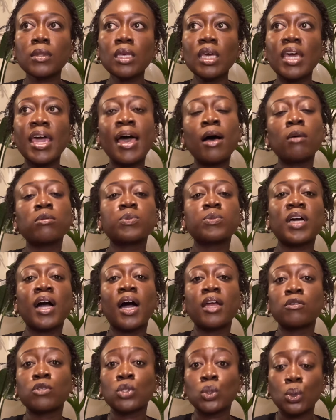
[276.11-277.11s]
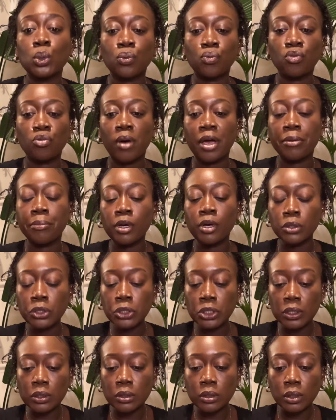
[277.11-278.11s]
it helps me kind of sort through my
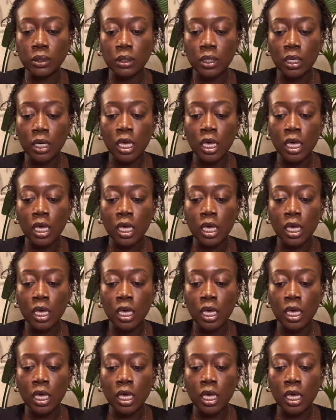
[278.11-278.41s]
emotions.